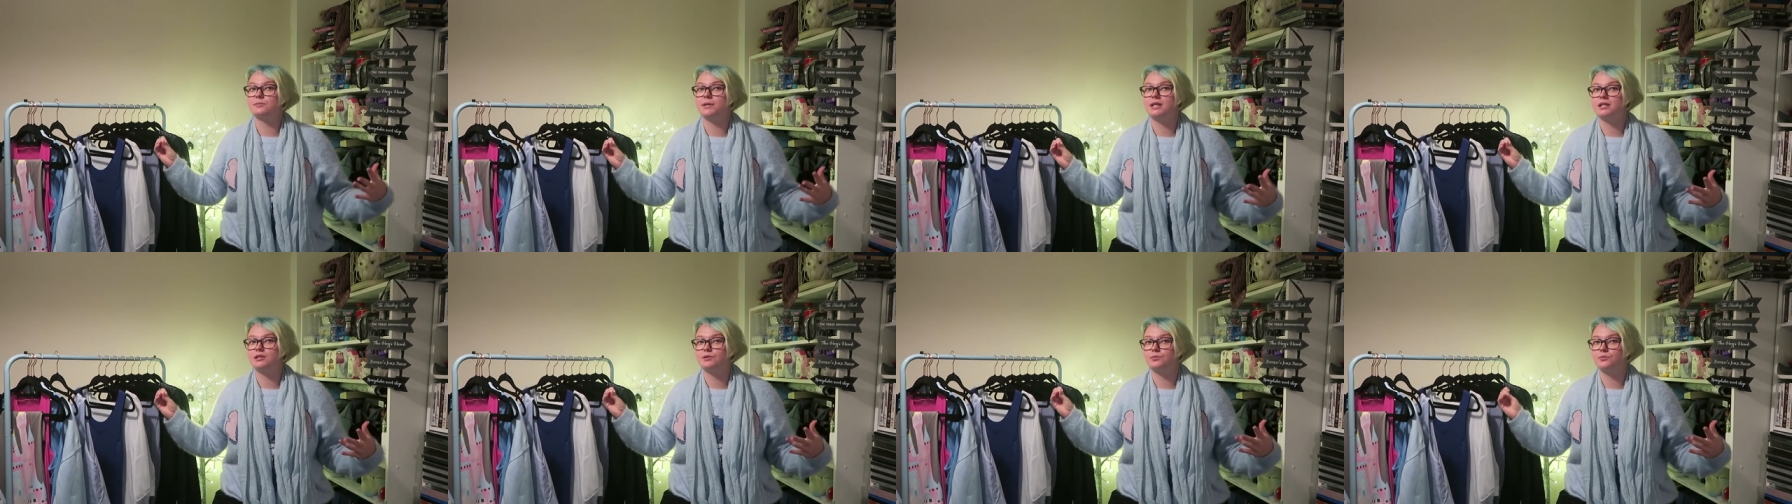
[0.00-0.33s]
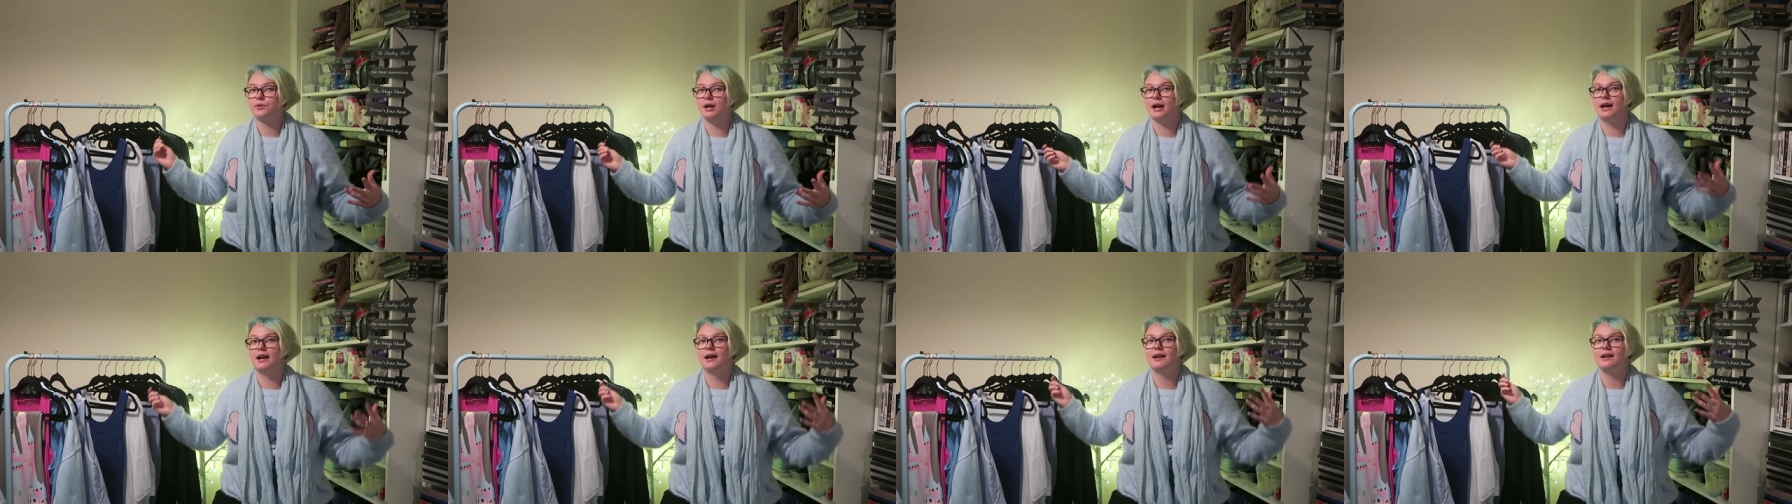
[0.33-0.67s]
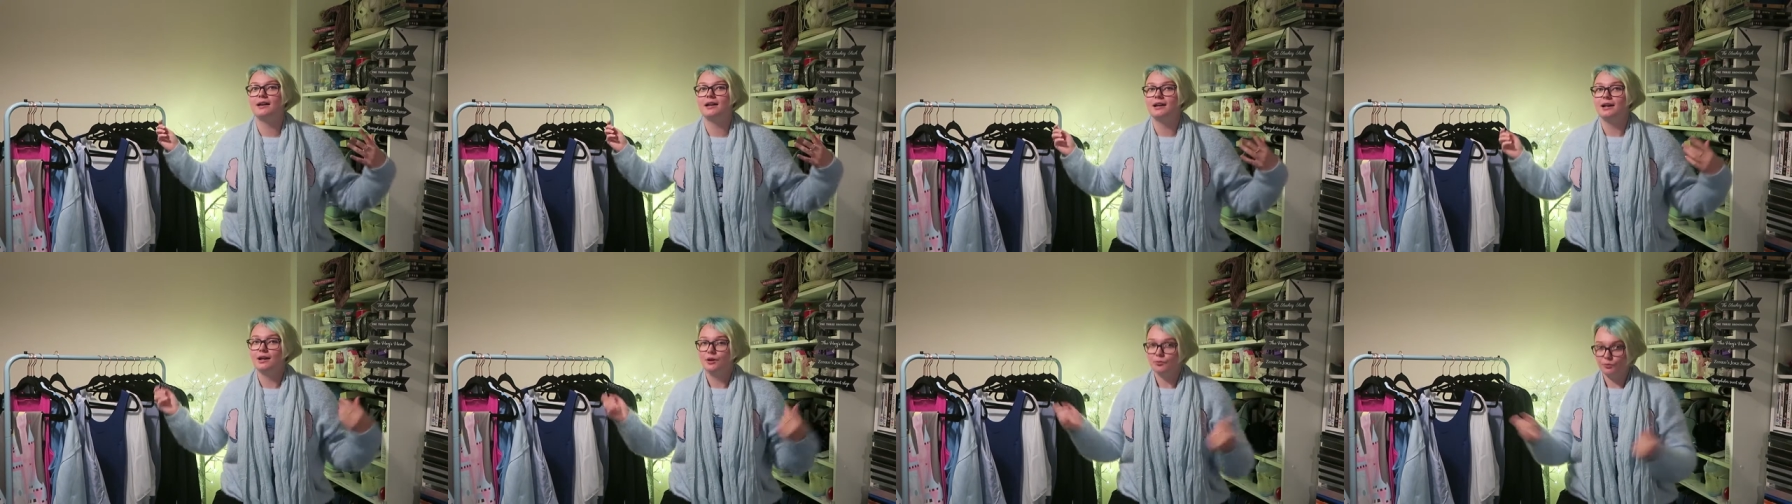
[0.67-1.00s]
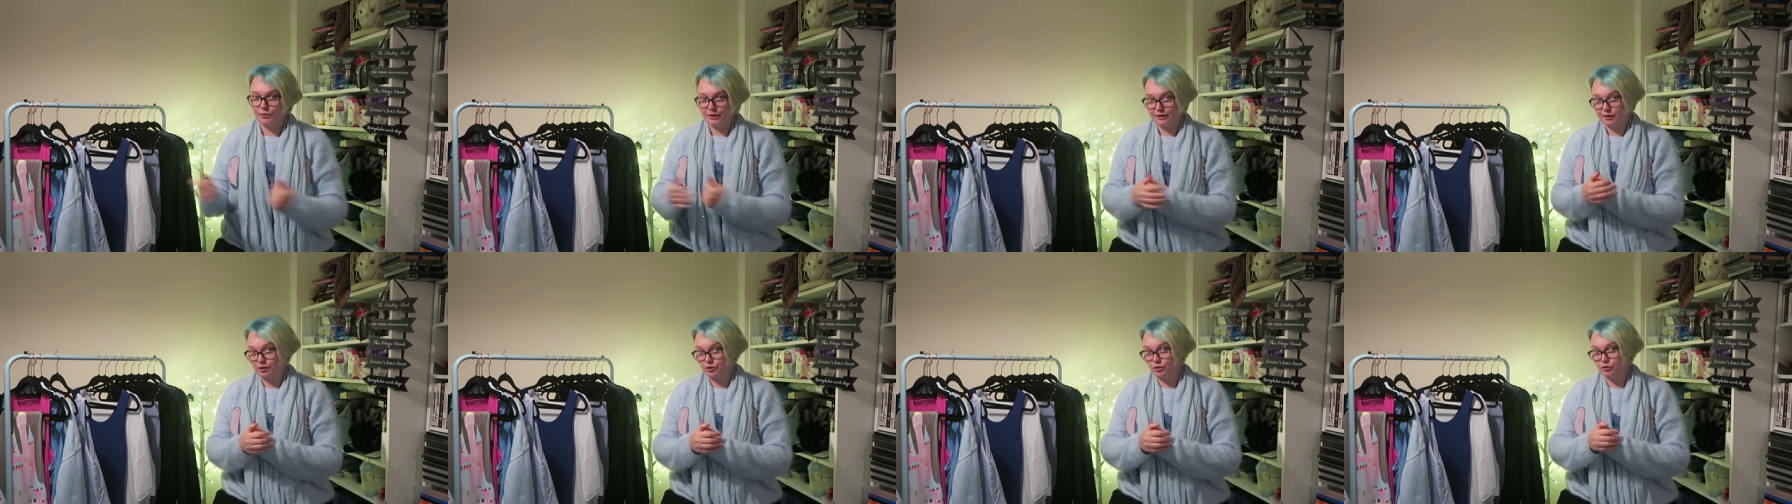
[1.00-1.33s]
for me to wear
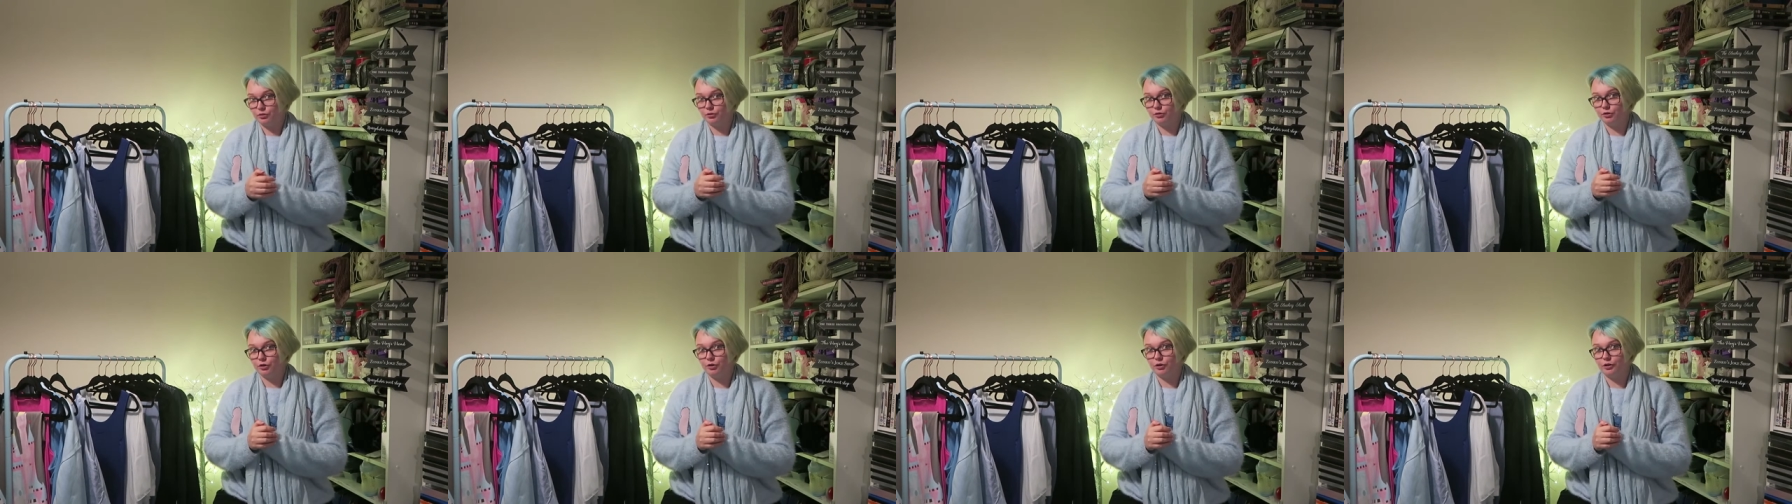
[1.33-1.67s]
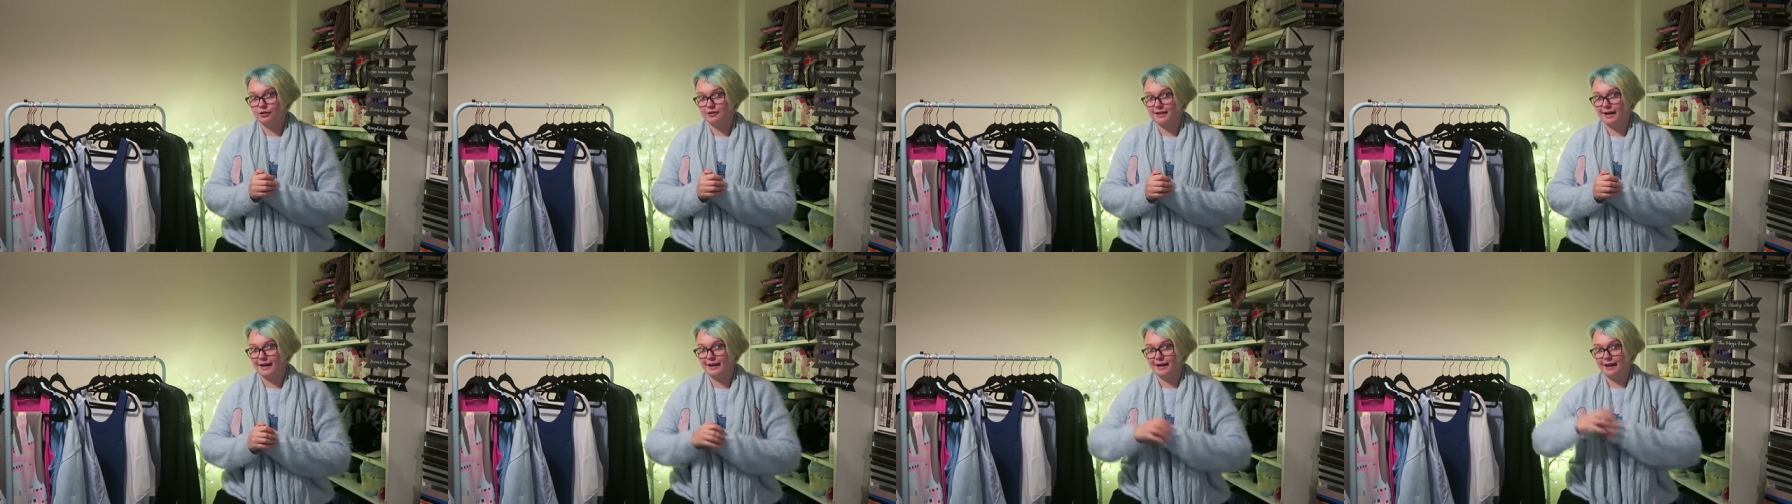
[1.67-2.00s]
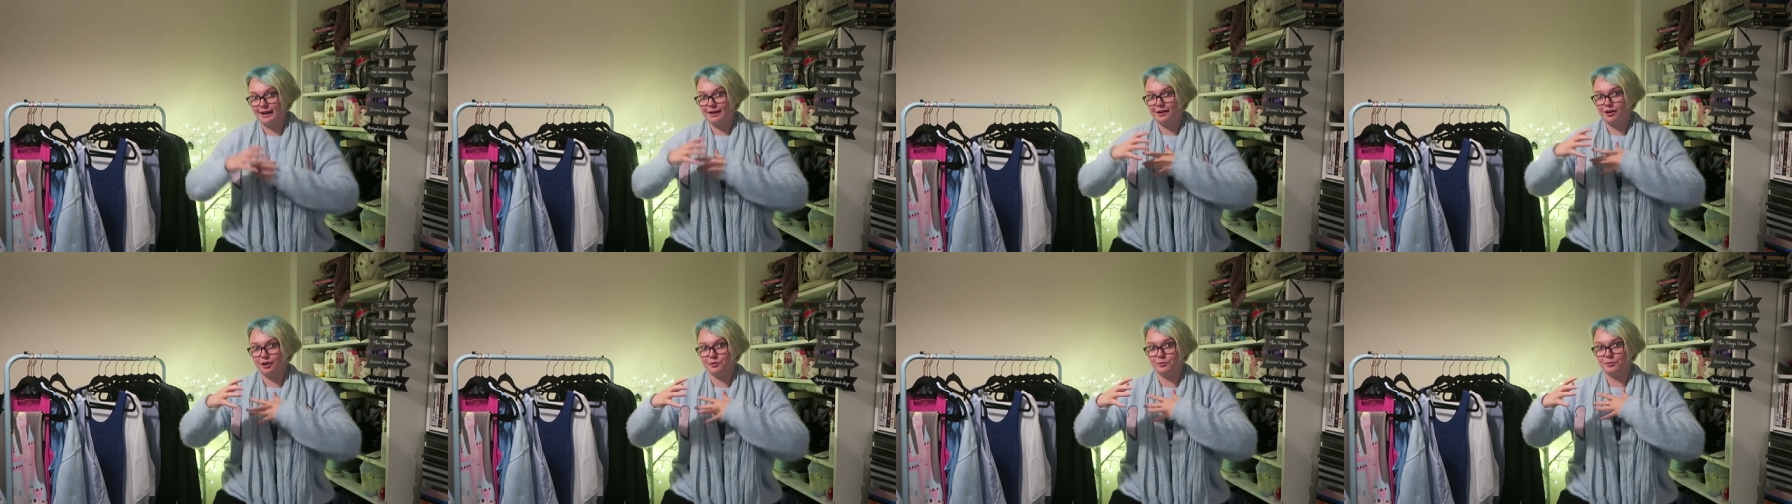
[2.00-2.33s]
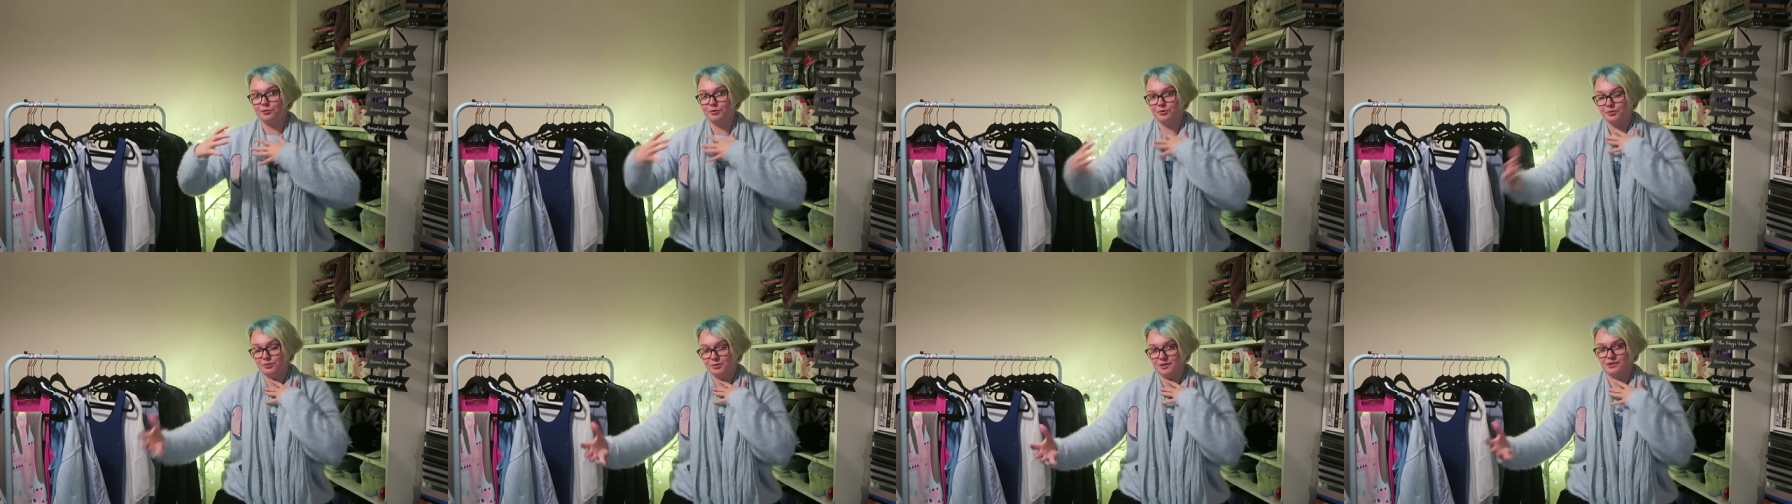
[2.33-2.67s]
when I go on holiday and I
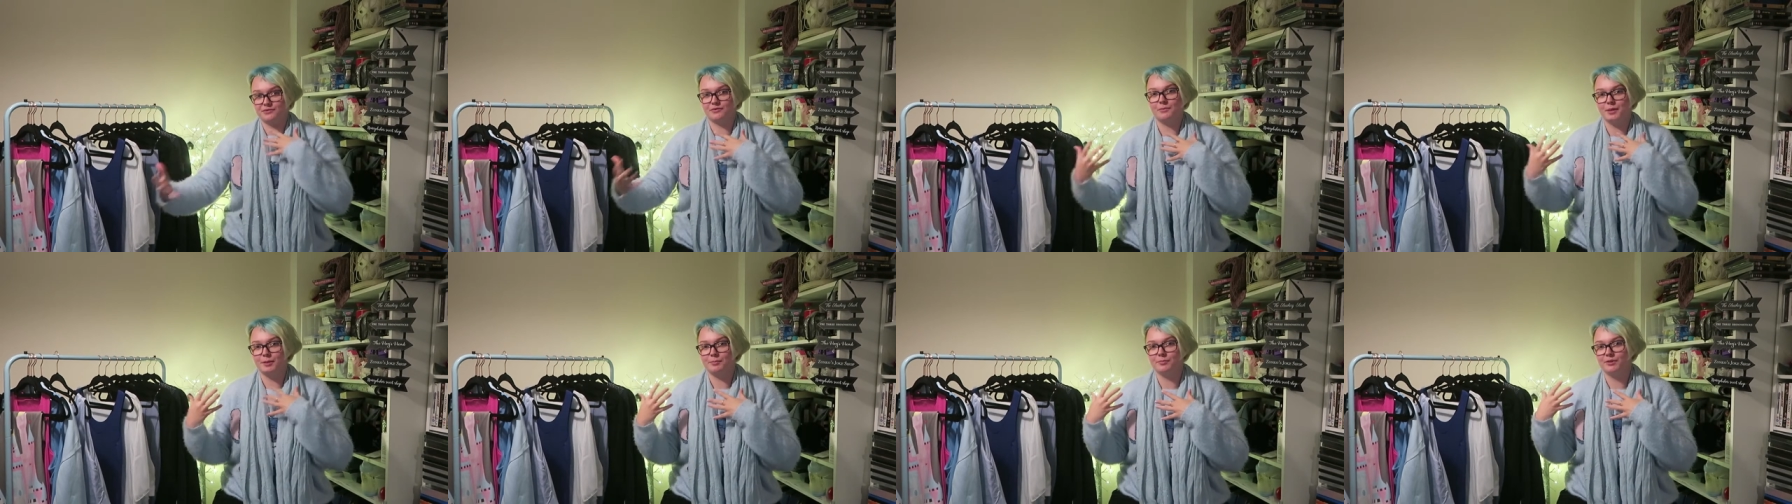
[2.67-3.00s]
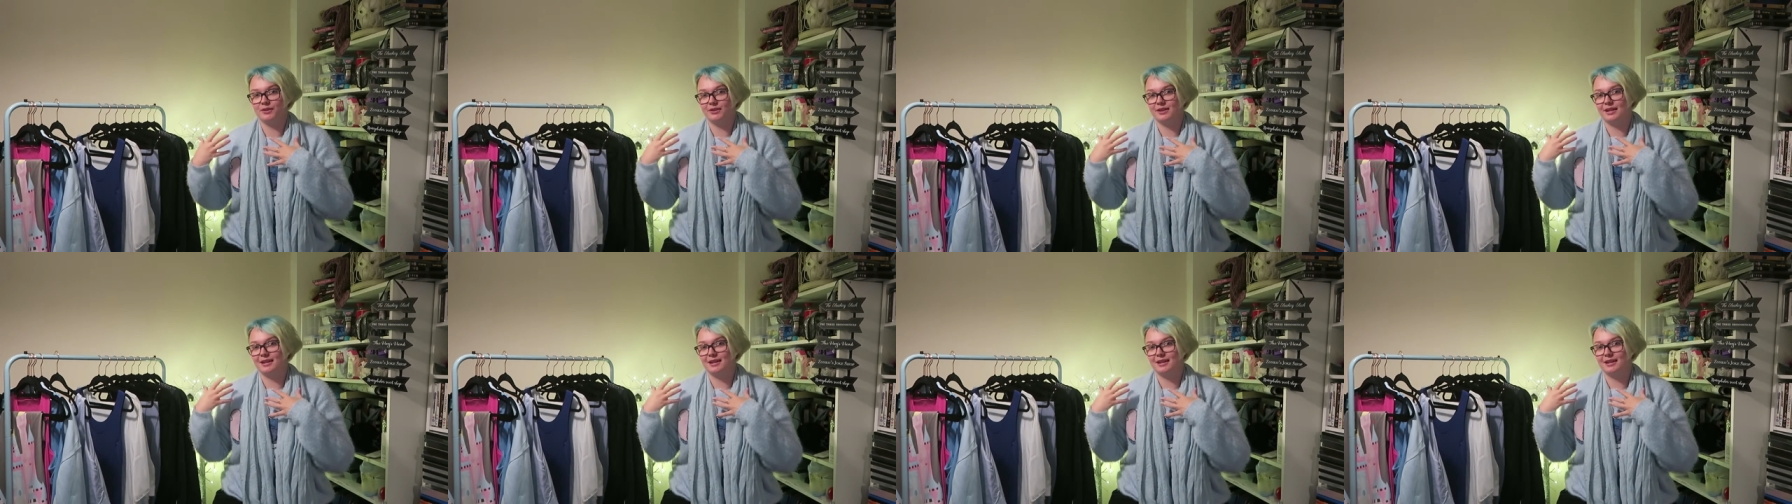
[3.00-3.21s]
will always remember